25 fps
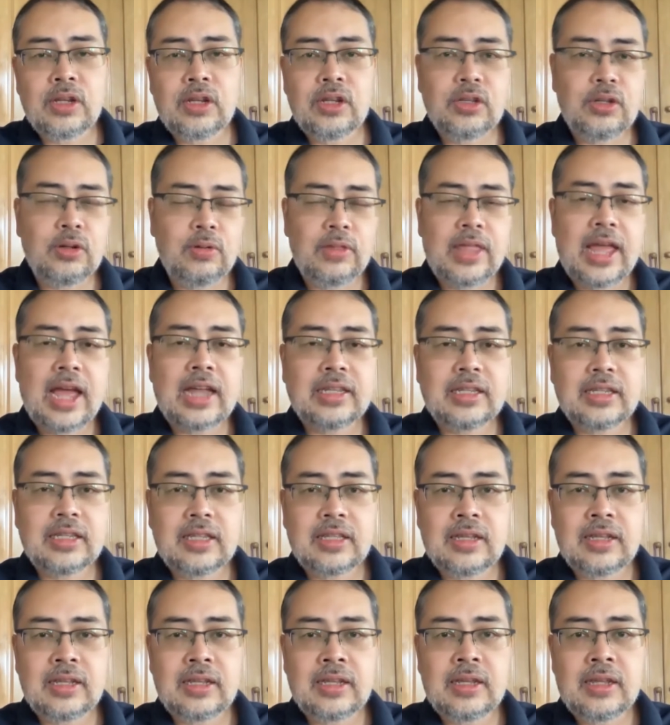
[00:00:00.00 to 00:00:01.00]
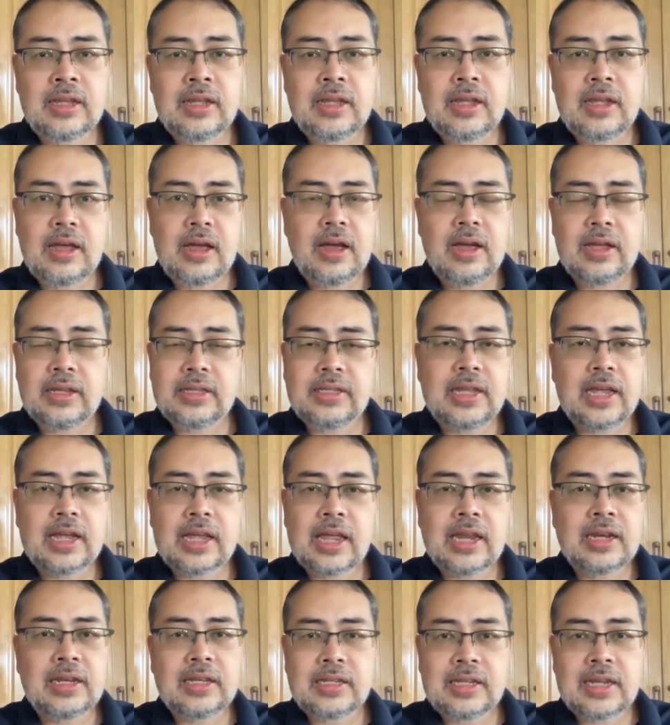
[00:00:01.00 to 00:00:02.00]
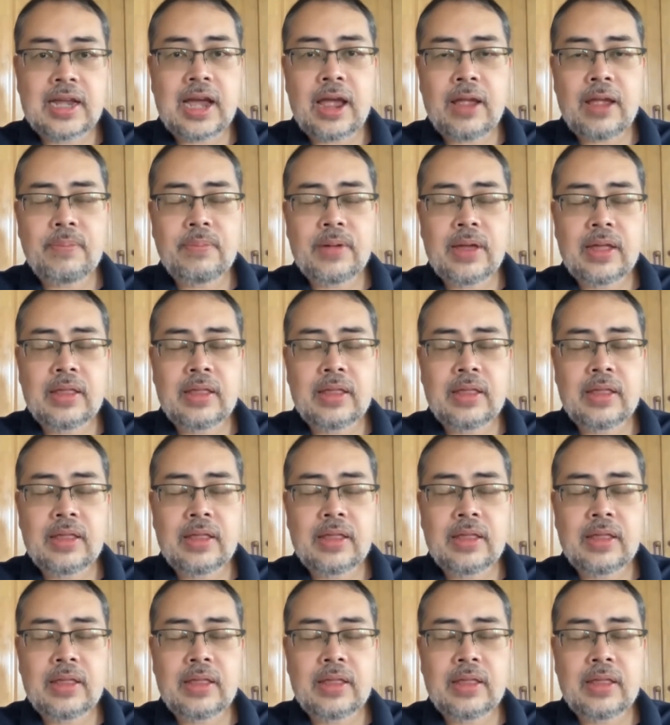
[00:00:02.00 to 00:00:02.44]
So that's the second type.